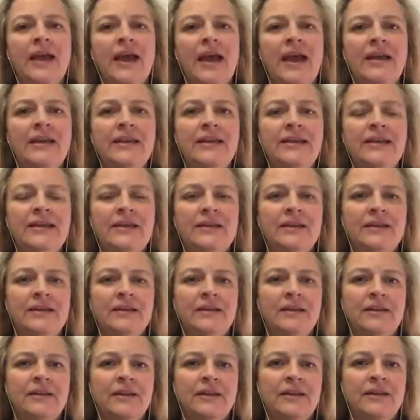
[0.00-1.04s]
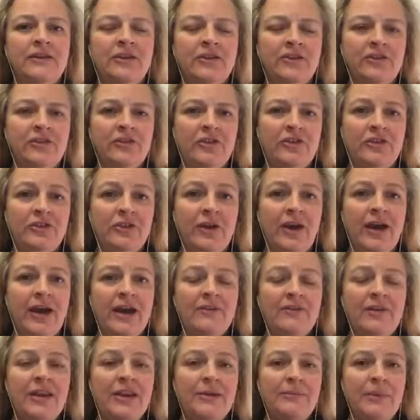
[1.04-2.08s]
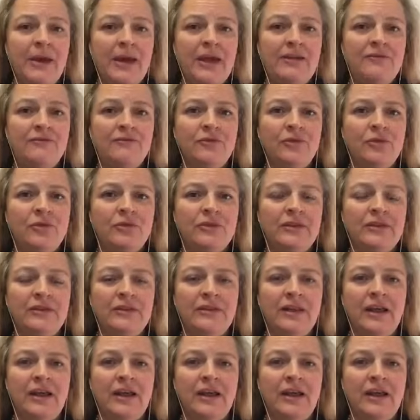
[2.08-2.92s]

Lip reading: any condition that you have, any painful,